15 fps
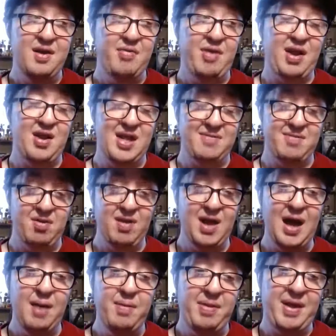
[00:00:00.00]
they level
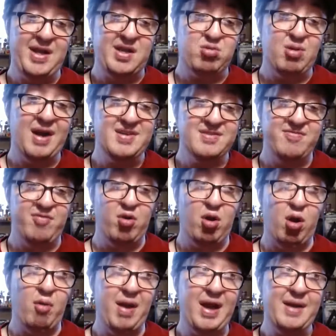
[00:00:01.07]
up and they transform
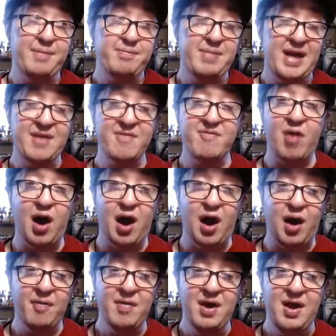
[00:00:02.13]
or they
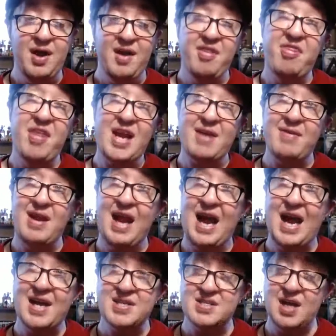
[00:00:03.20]
evolve. Think of it
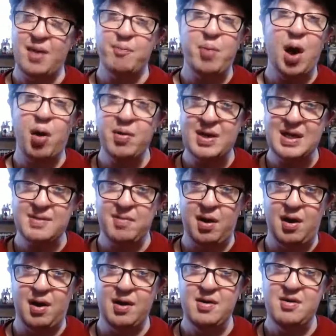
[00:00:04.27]
as a
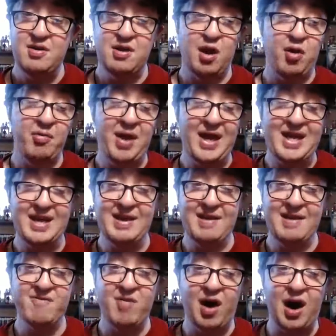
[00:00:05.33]
Pokemon. They can
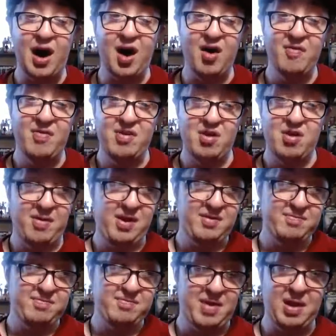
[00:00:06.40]
evolve.
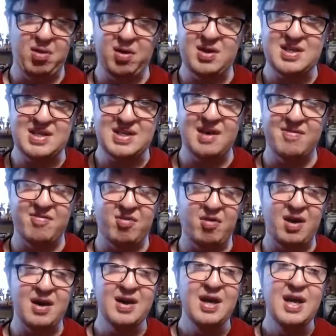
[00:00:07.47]
They look
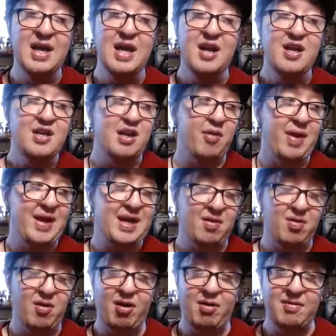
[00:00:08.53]
different. They can
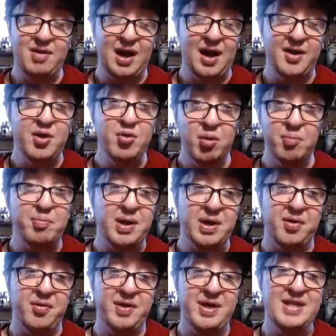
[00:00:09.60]
learn new
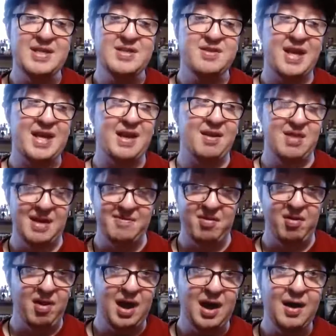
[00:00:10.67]
abilities. They can
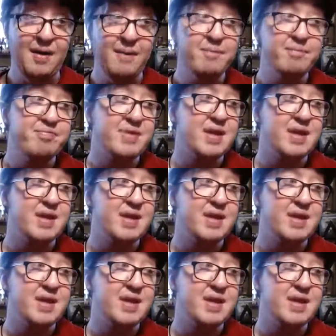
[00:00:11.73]
level up.